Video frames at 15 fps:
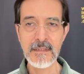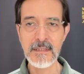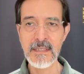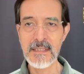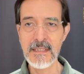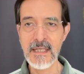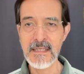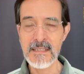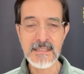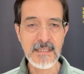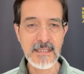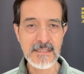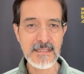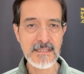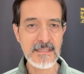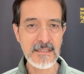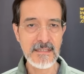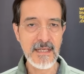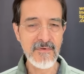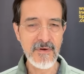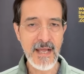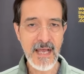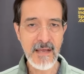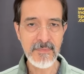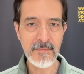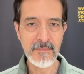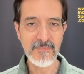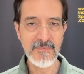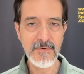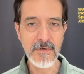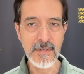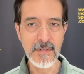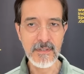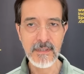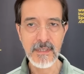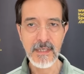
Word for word: It, and it's it's never happened before